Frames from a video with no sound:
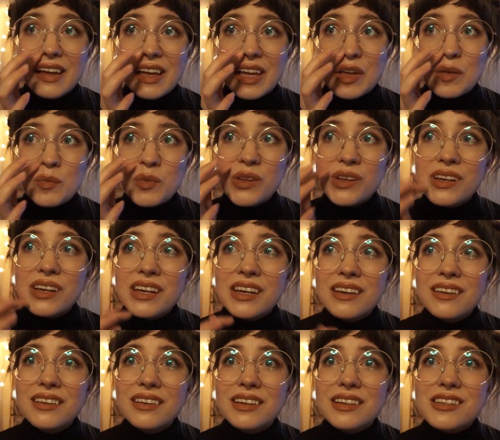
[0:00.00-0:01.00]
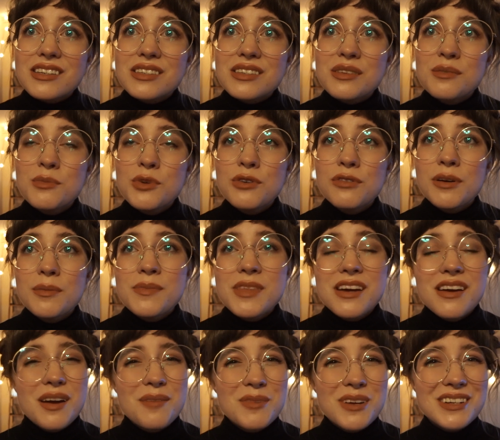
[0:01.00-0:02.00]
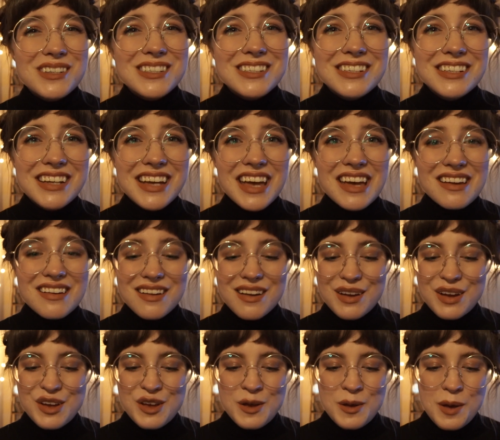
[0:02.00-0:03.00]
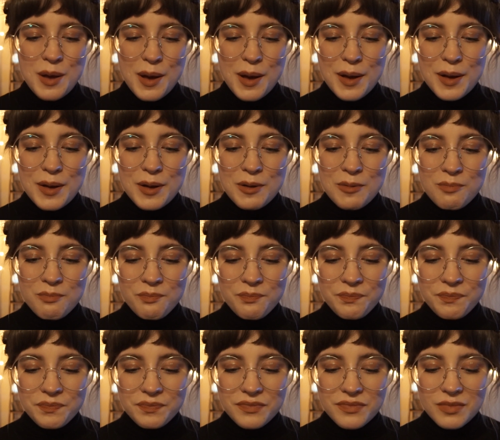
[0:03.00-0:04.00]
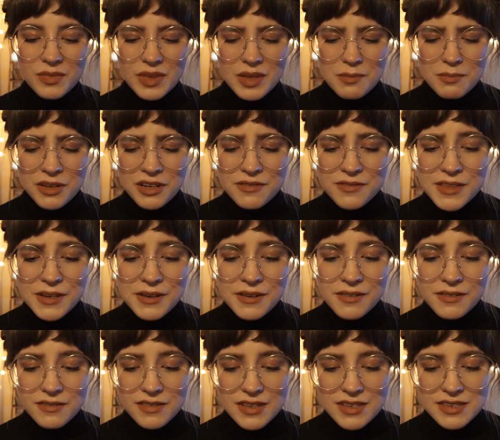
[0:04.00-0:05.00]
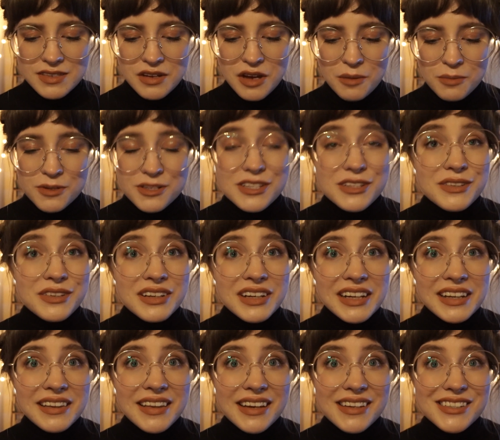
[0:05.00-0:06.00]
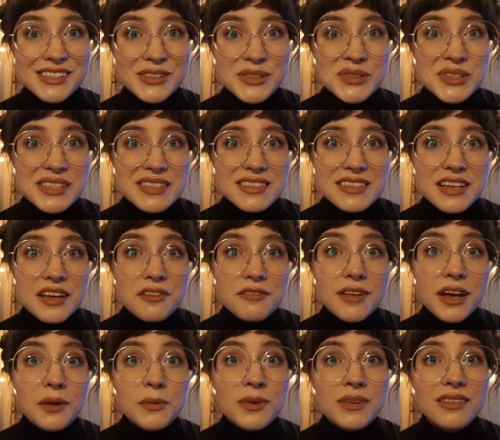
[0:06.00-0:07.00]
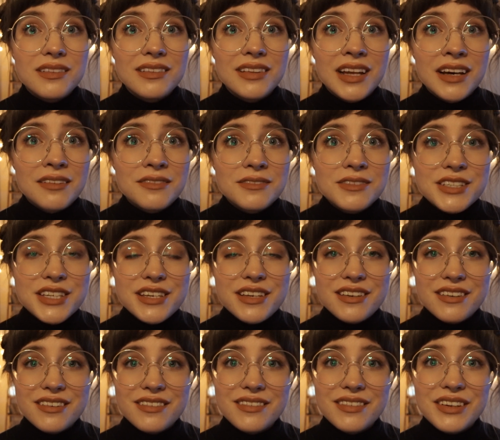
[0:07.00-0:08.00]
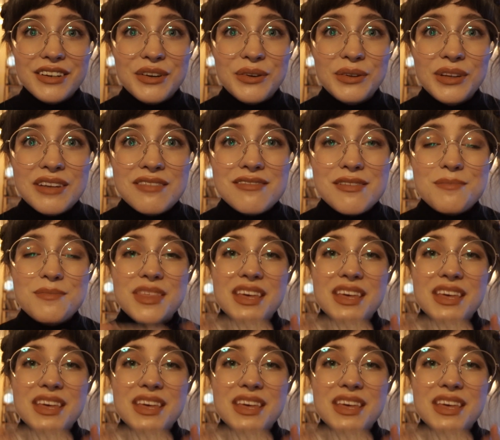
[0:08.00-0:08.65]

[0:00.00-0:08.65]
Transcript: am looking to move up there. I'm not sure yet, but if there is an opportunity that shows itself, I would love to, you know, live up